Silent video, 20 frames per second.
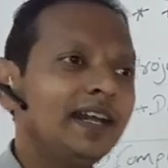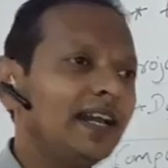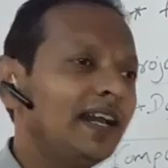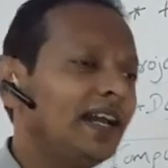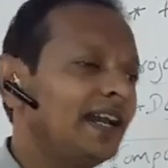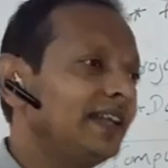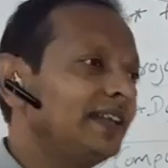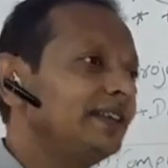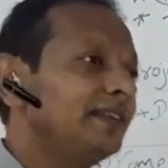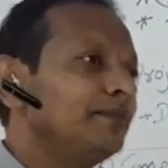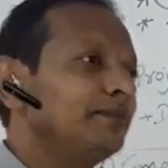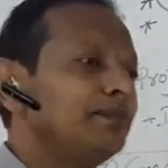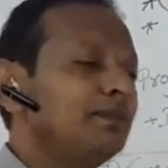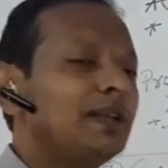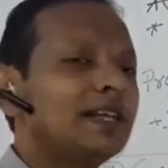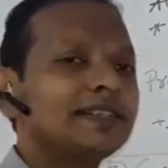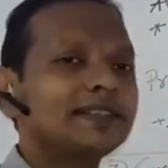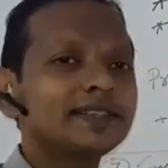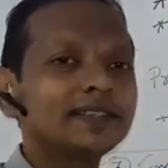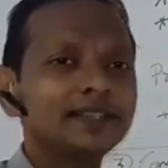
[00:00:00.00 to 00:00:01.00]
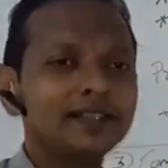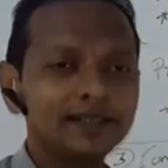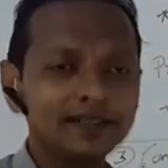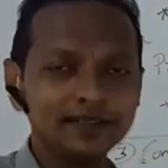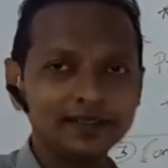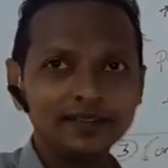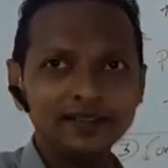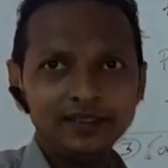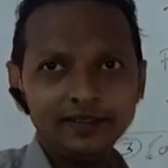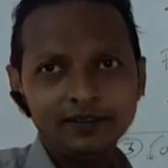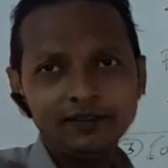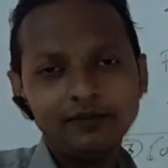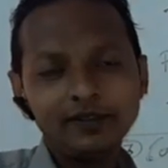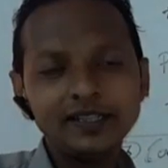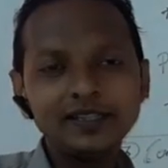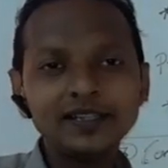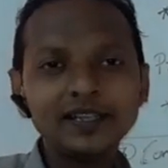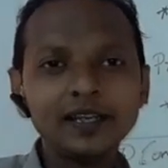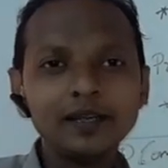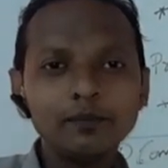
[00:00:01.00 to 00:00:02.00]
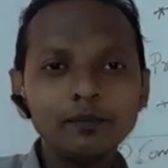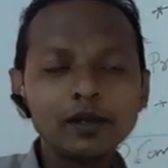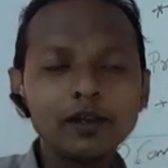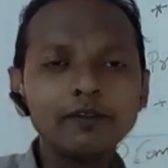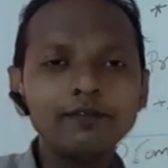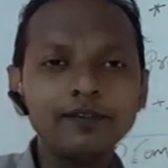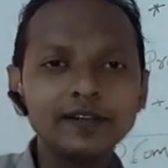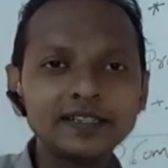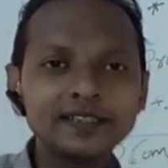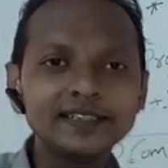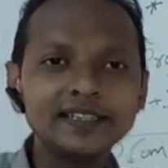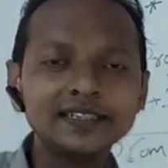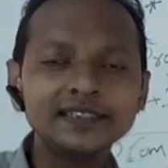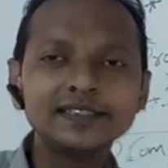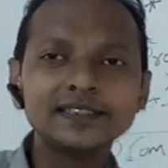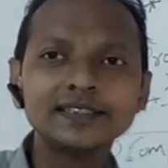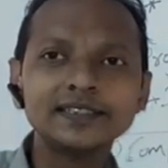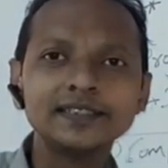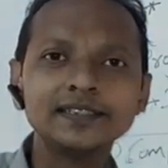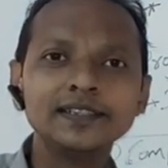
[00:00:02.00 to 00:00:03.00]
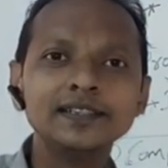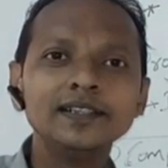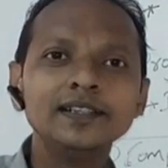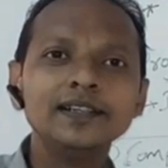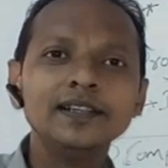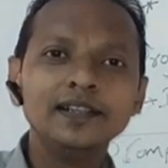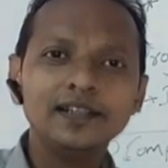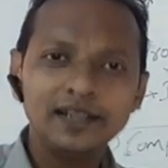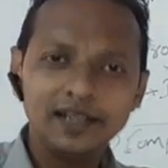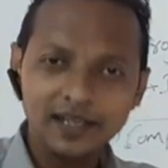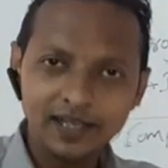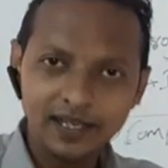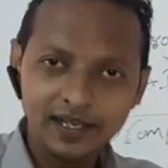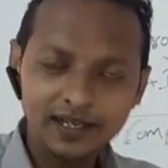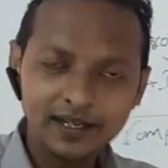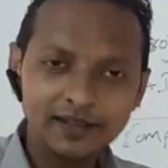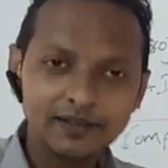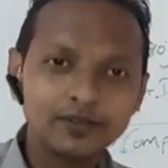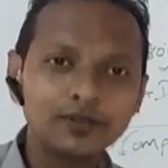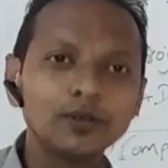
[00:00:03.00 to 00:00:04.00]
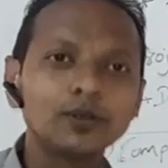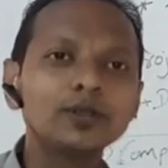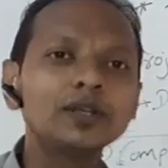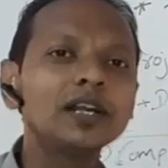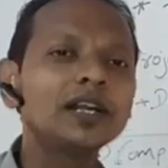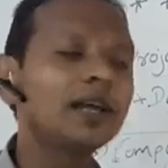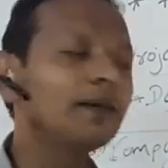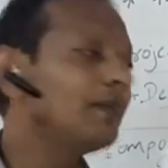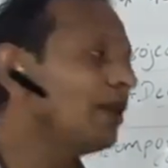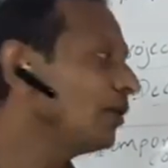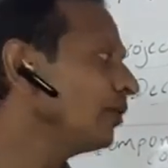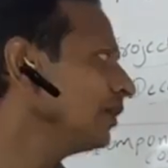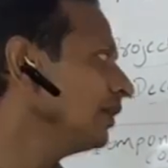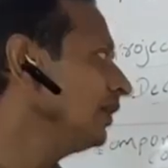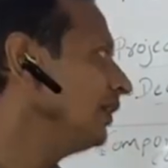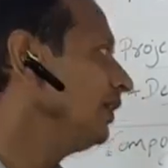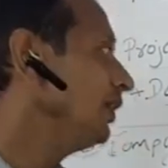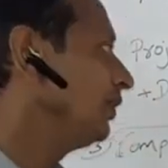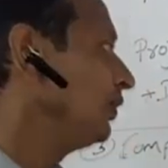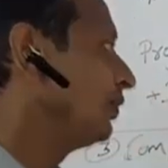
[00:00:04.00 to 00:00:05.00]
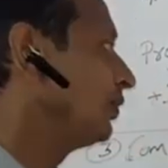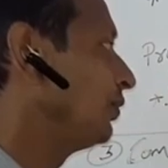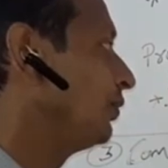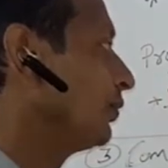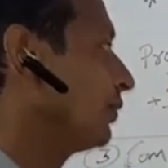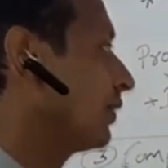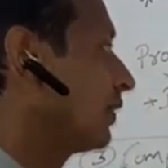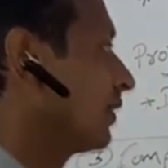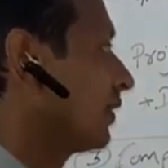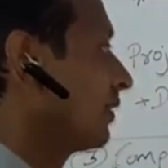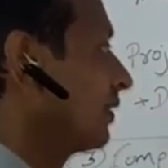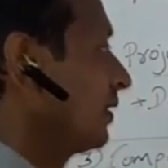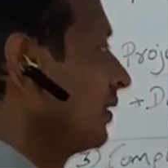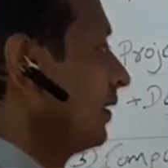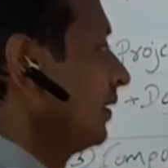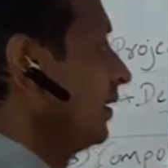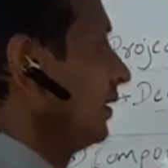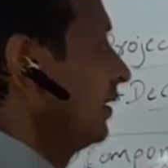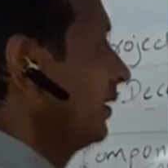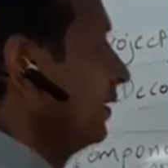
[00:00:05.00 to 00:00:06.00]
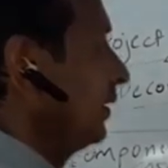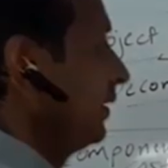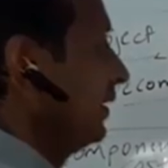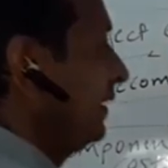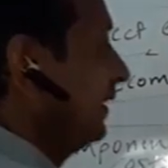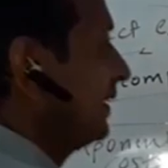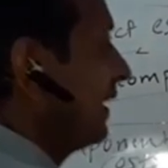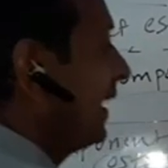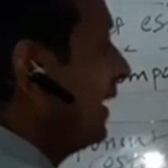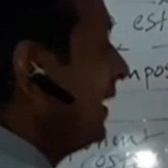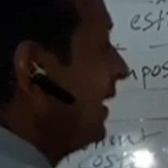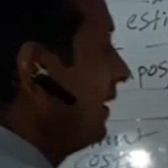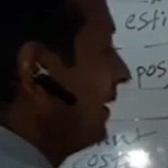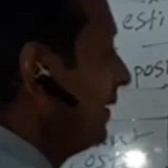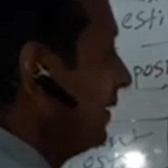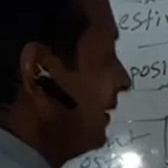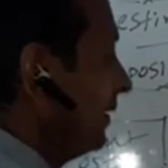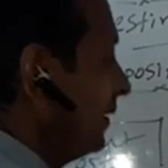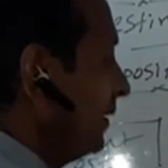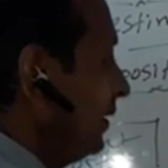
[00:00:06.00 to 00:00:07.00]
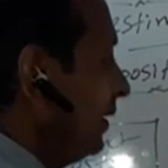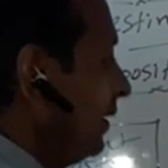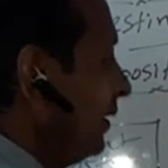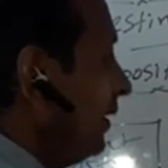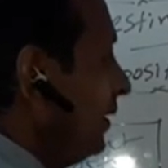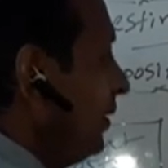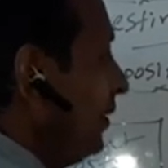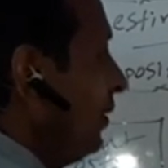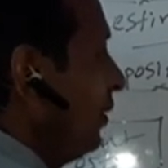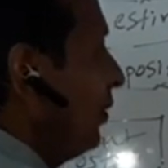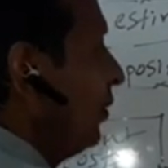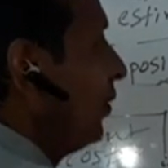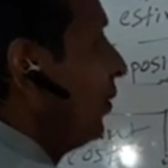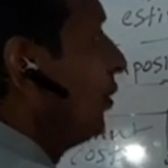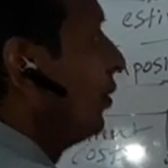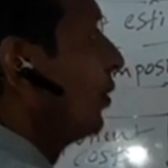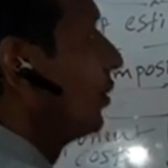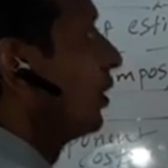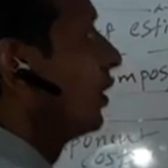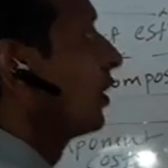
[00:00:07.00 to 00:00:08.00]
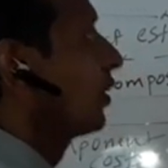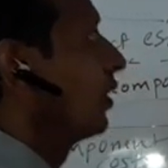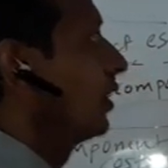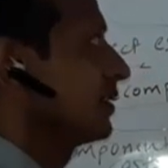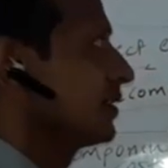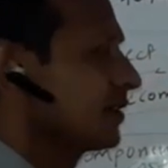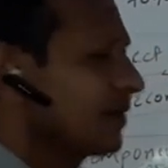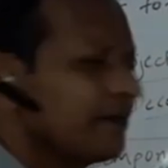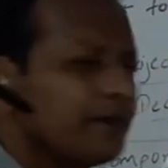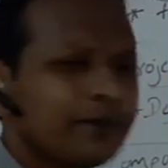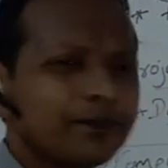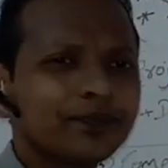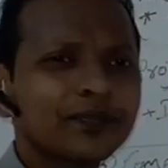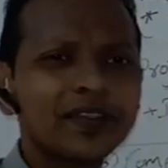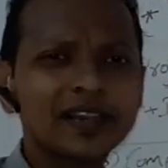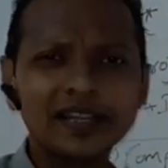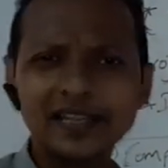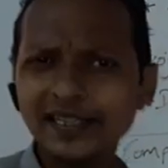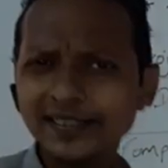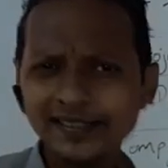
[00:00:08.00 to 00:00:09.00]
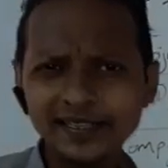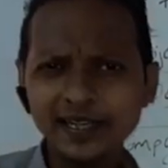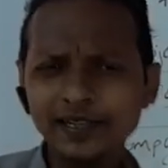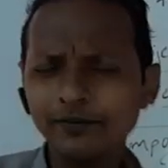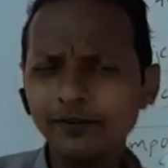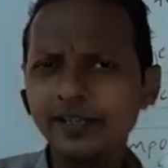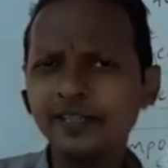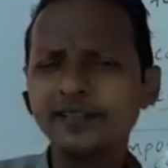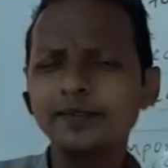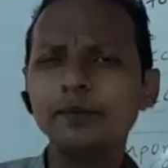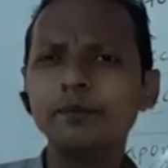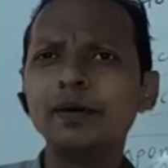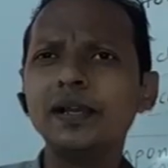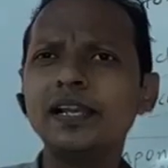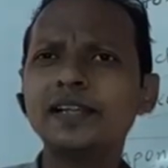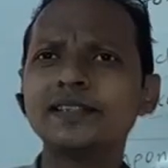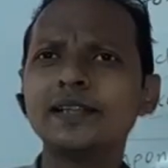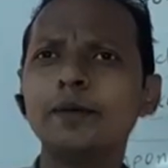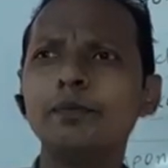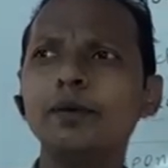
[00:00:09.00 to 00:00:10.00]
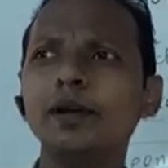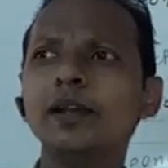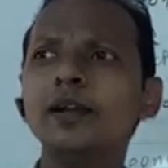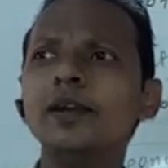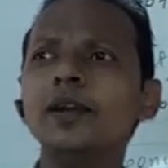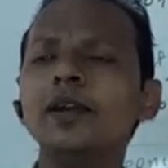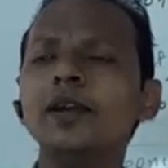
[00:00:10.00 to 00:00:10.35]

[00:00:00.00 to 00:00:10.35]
and plus when the number of functions are totaled about to decide the overall cost. Let's take a very simple example.